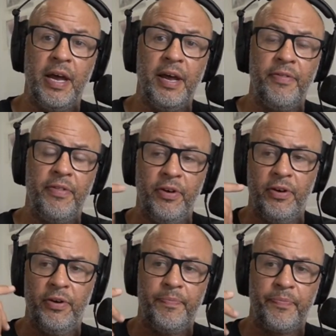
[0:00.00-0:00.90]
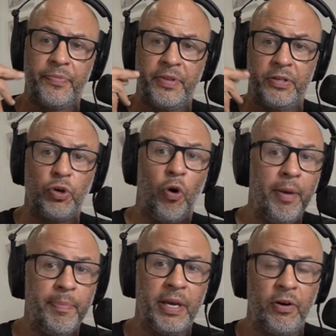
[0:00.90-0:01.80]
and the
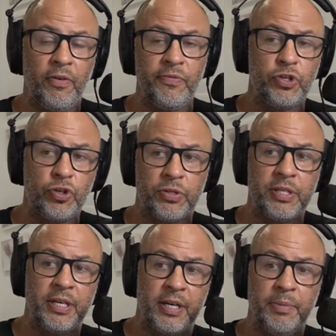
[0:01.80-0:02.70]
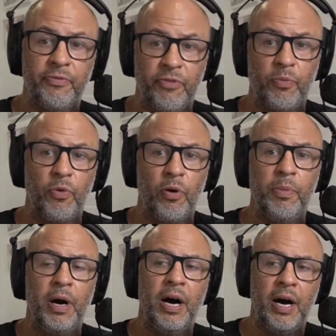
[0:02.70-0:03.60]
timing of the shots that are coming from
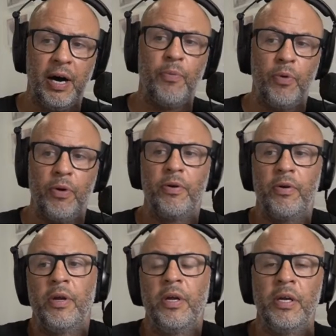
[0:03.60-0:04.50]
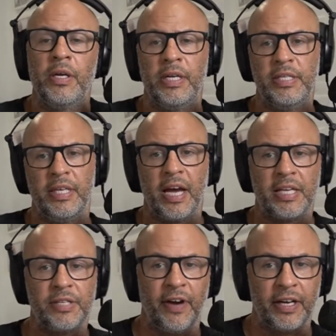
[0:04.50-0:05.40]
Rob are what is the
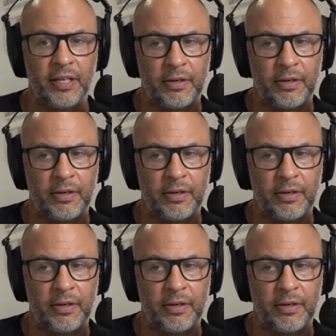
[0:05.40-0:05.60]
X factor.